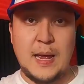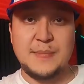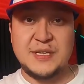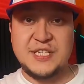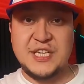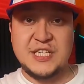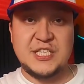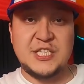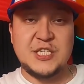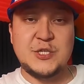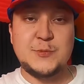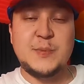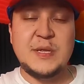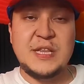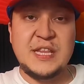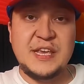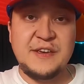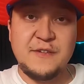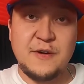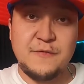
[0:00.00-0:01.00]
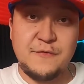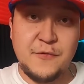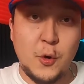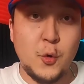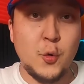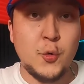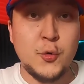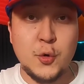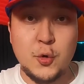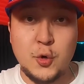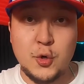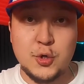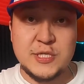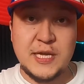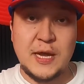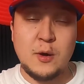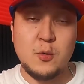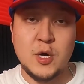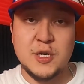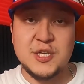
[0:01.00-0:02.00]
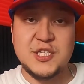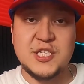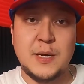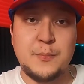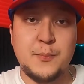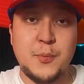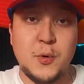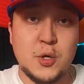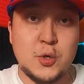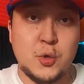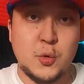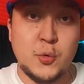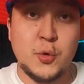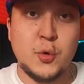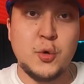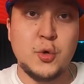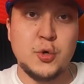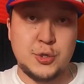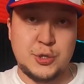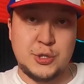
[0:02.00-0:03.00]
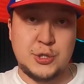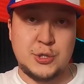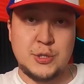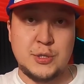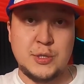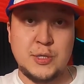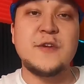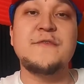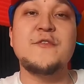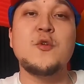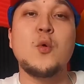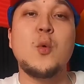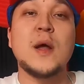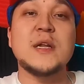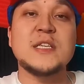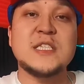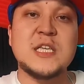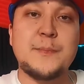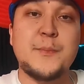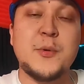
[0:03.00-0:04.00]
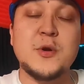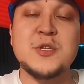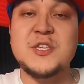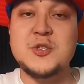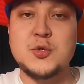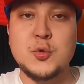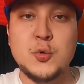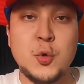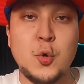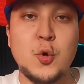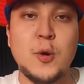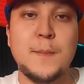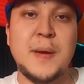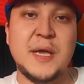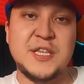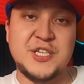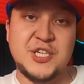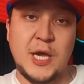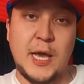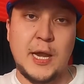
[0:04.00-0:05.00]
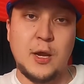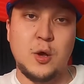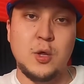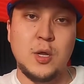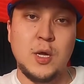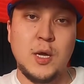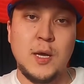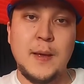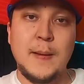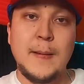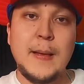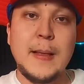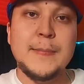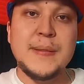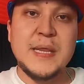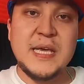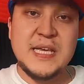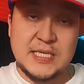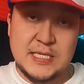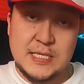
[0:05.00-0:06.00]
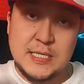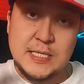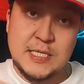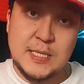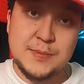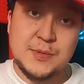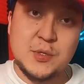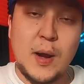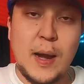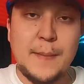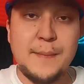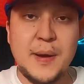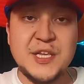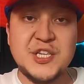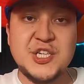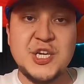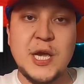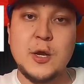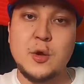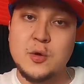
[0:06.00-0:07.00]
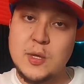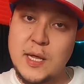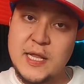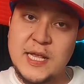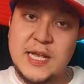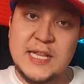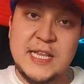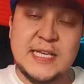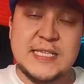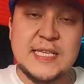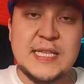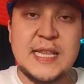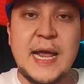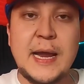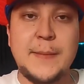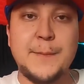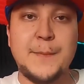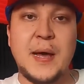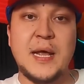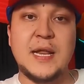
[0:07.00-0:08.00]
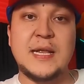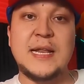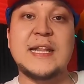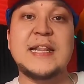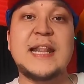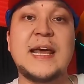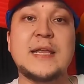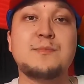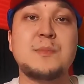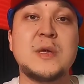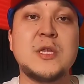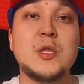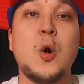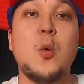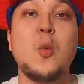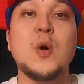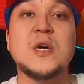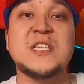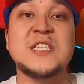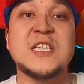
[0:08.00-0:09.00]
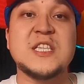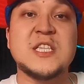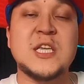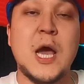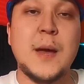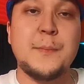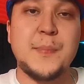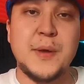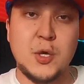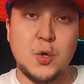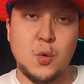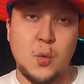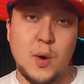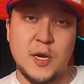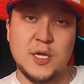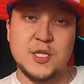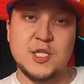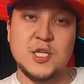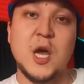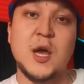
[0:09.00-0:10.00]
I'm a justice believer for Uyghurs. I want to support Uyghurs. If you want to support this Uyghurman channel, please subscribe my channel and click the like button and let me know what the topic you want to